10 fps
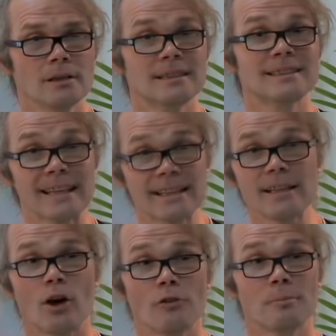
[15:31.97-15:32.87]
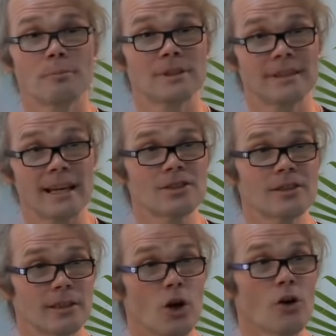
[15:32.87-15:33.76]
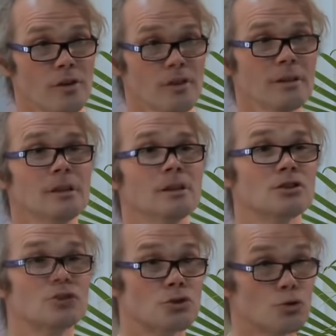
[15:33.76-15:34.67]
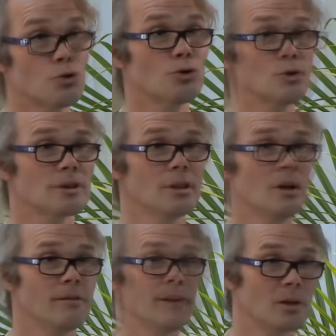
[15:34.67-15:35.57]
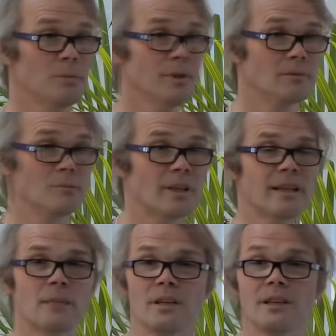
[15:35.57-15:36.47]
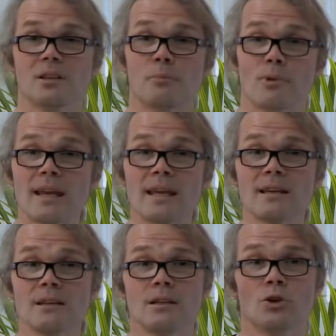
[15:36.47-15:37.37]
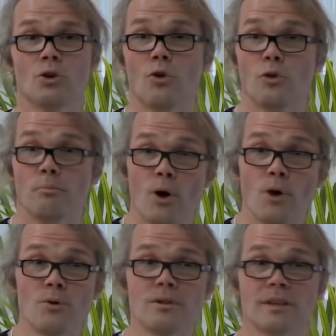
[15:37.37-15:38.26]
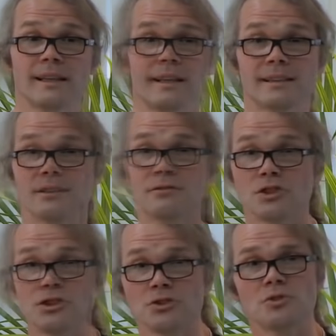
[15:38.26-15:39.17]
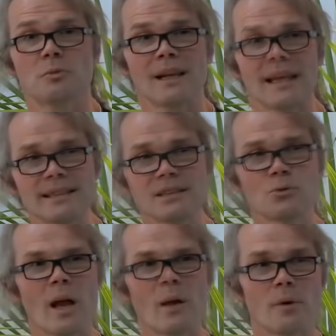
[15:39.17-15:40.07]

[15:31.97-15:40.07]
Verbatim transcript: setting off potentially other stores of aluminium, whether they be in the brain or the bone, the connective tissue, the places where